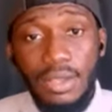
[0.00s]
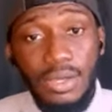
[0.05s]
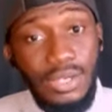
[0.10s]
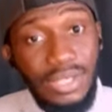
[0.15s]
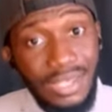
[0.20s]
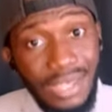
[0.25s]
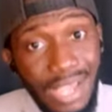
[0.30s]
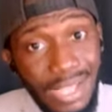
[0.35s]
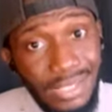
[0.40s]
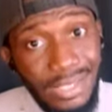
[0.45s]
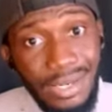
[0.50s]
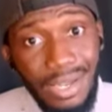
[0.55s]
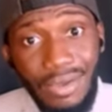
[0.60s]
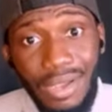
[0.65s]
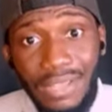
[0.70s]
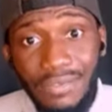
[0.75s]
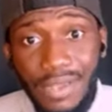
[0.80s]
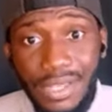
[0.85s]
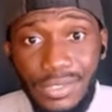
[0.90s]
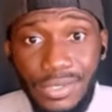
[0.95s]
The next thing I
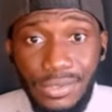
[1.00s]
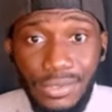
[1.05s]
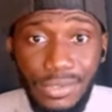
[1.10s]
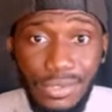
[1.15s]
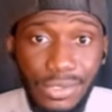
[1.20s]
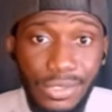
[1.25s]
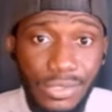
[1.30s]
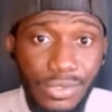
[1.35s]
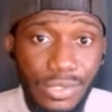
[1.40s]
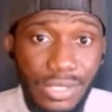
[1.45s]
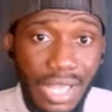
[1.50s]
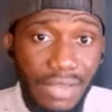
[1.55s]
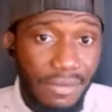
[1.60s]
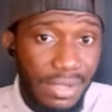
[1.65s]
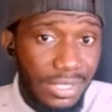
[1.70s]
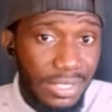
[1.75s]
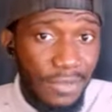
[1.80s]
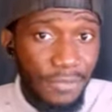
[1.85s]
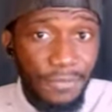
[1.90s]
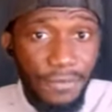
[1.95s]
would advise you to do is to
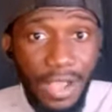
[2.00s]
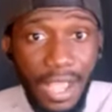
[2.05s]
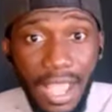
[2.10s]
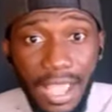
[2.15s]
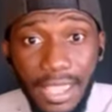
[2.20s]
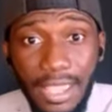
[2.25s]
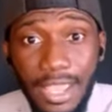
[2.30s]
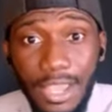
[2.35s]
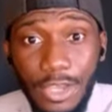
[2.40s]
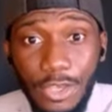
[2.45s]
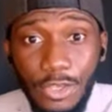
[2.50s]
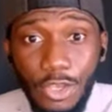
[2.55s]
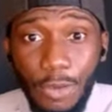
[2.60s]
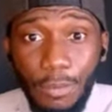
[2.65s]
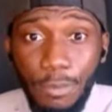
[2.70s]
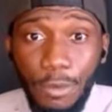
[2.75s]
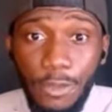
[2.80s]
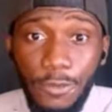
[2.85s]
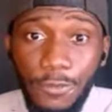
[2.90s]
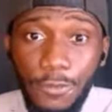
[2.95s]
diversify your
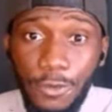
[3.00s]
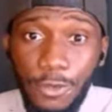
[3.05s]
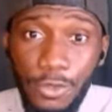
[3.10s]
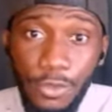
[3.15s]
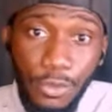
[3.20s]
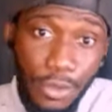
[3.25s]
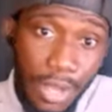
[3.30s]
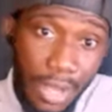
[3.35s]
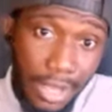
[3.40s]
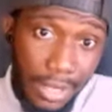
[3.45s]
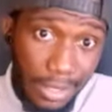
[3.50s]
portfolio.